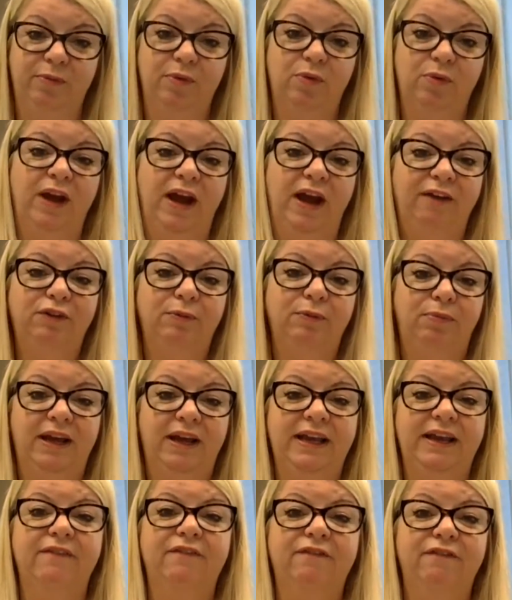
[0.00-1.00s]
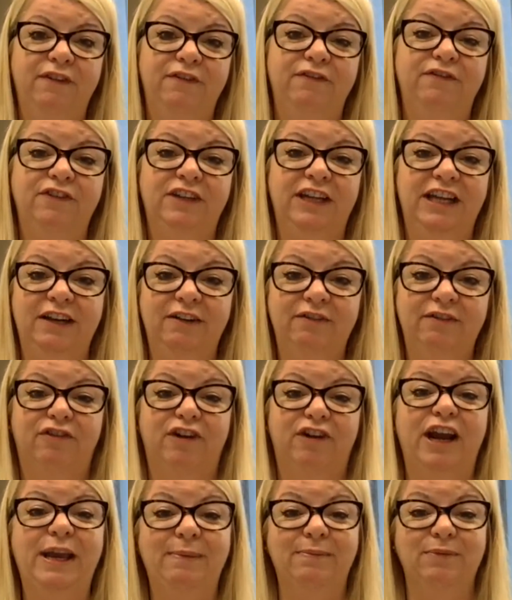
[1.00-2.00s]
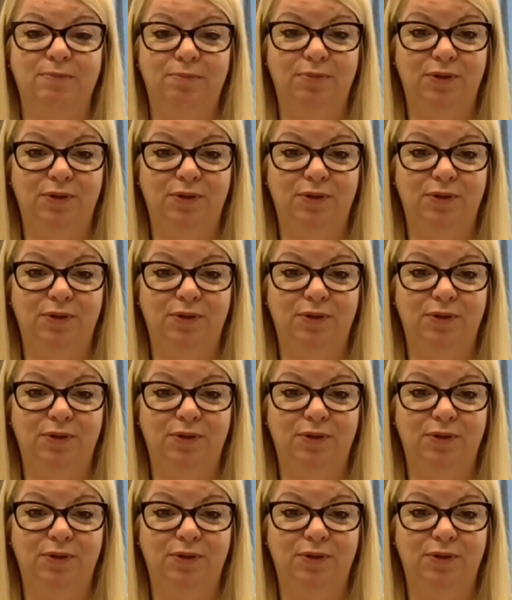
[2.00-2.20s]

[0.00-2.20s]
But we have to play it 15 frames